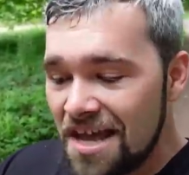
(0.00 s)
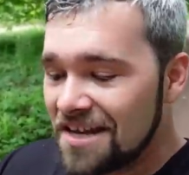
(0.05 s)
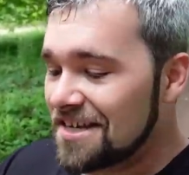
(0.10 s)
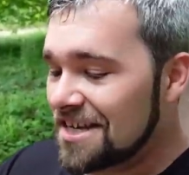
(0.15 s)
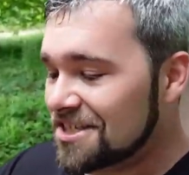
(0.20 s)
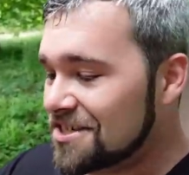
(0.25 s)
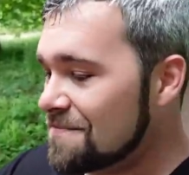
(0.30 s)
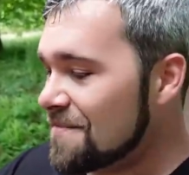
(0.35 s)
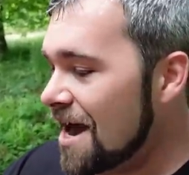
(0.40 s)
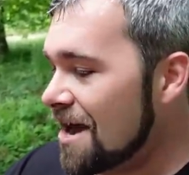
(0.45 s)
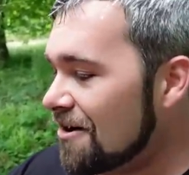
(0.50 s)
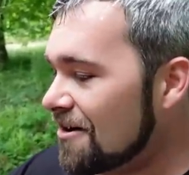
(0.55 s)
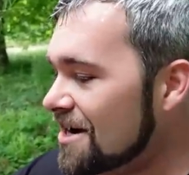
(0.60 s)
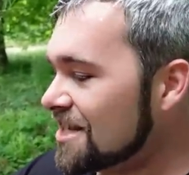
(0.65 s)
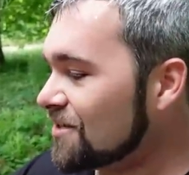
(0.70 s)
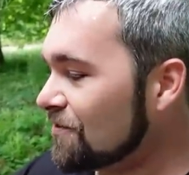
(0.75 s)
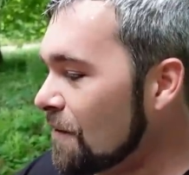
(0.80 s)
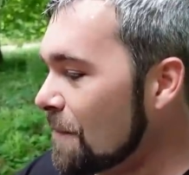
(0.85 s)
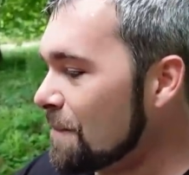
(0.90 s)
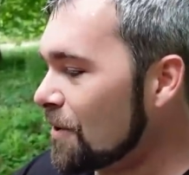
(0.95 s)
Doesn't matter.
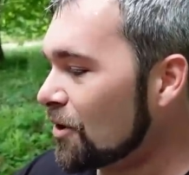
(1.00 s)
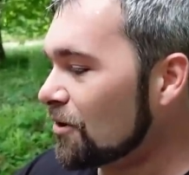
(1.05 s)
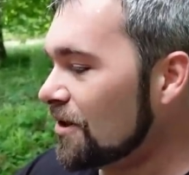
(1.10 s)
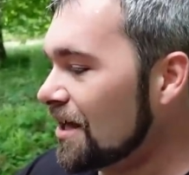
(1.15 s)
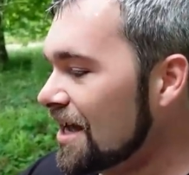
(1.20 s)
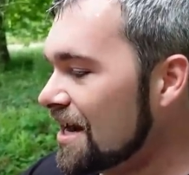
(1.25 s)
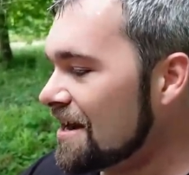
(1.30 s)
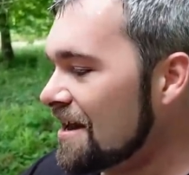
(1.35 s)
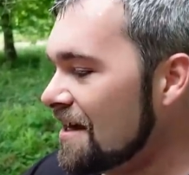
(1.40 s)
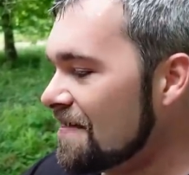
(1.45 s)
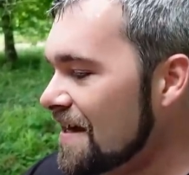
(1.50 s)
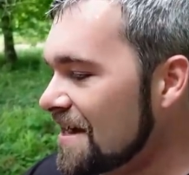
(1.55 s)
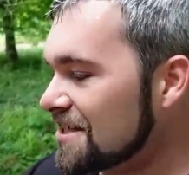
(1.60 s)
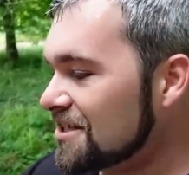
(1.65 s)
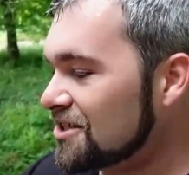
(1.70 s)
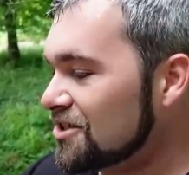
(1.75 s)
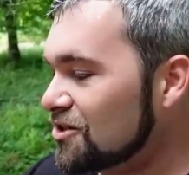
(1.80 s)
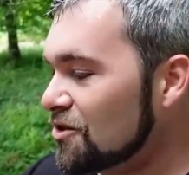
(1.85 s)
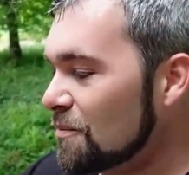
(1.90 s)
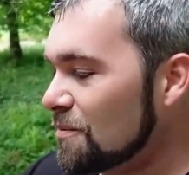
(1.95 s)
It's from Berlin. That's
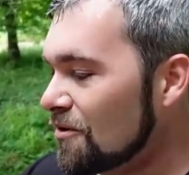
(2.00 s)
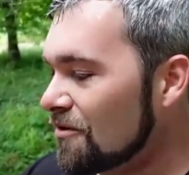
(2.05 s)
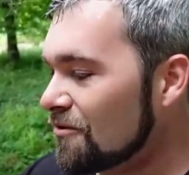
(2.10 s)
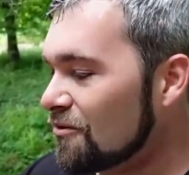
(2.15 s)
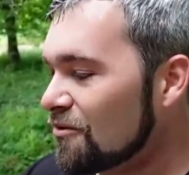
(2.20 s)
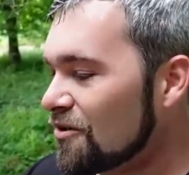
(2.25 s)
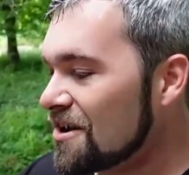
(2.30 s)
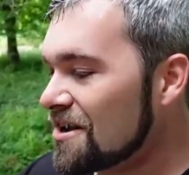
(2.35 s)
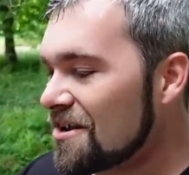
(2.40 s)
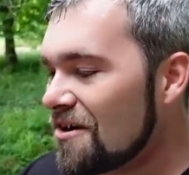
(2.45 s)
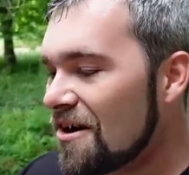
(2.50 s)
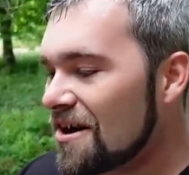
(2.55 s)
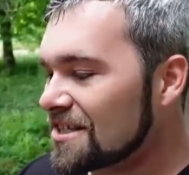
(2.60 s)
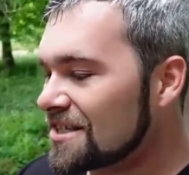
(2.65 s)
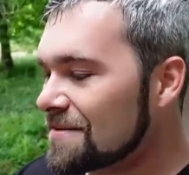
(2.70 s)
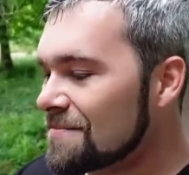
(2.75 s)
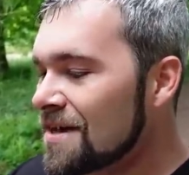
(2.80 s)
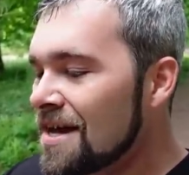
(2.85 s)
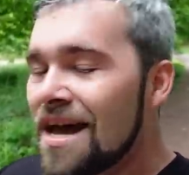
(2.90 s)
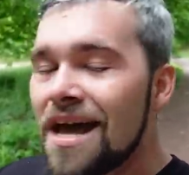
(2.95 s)
super freaking
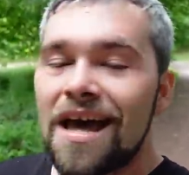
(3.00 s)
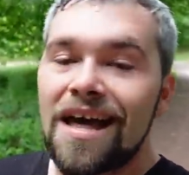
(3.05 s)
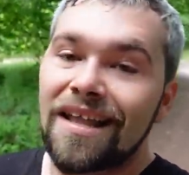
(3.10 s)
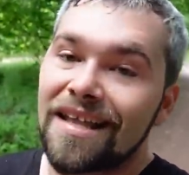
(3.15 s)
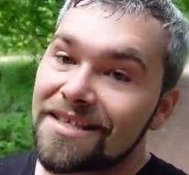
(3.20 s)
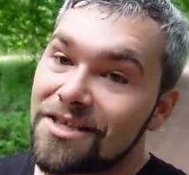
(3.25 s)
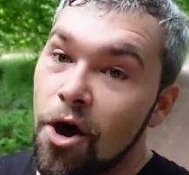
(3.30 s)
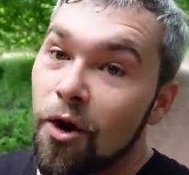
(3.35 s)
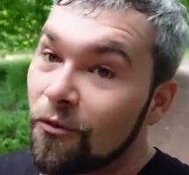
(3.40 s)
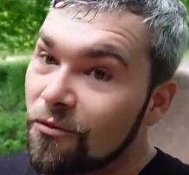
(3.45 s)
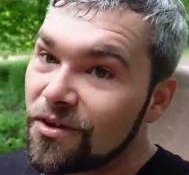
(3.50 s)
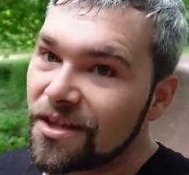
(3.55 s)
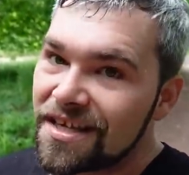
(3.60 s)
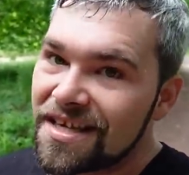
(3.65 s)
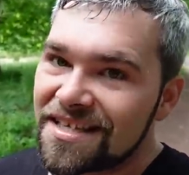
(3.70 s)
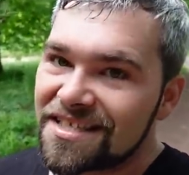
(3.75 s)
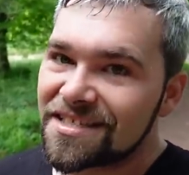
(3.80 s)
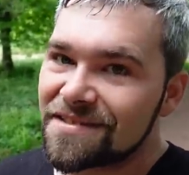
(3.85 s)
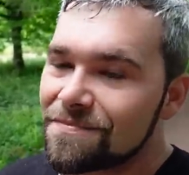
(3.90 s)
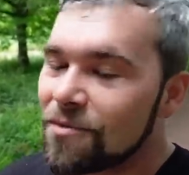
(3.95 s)
awesome. Let's hopefully
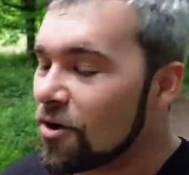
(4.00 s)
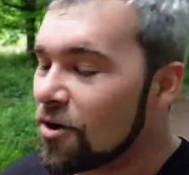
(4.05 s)
get some